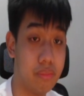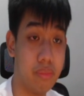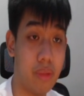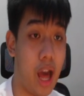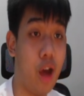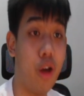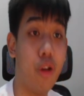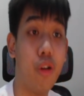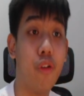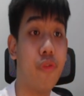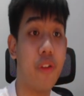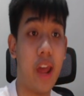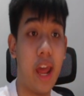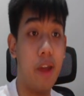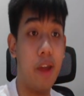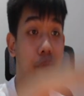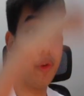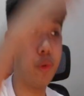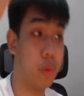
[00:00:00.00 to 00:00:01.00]
of
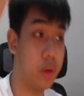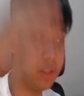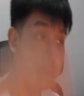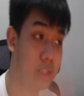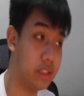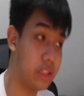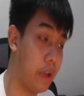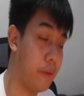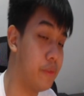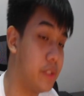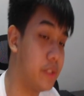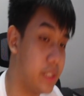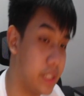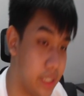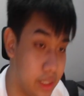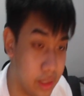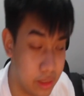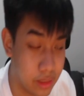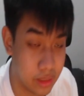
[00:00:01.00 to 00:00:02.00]
everyone that I've
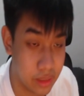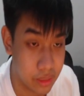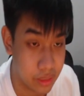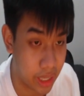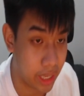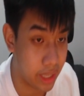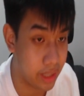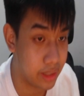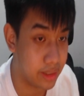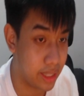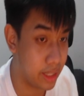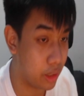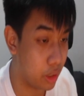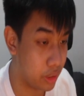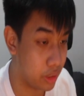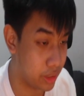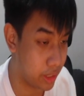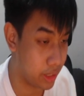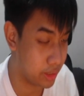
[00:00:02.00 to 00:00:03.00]
seen, okay,
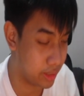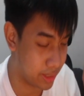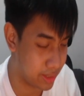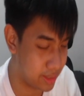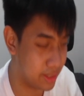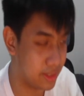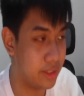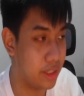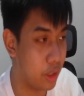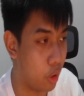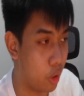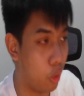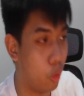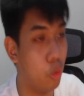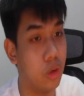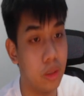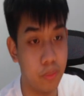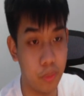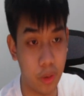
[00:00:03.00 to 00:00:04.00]
this is the
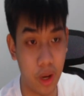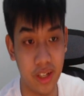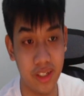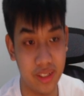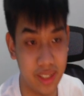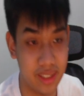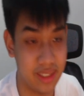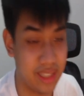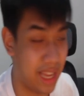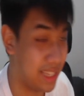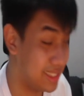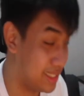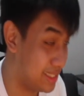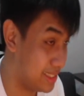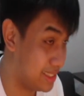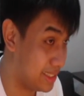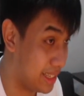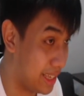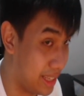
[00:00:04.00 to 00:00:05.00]
only project that I
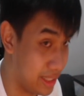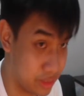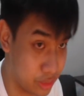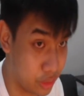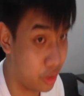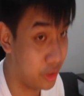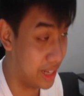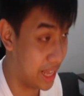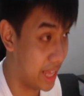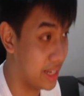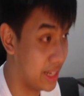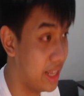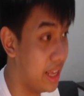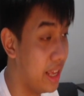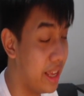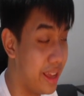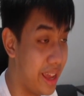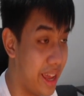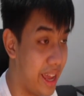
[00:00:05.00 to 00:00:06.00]
saw an ad,
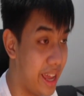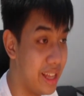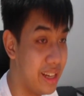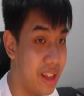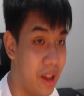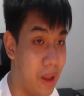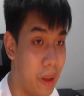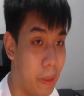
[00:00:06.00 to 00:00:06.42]
and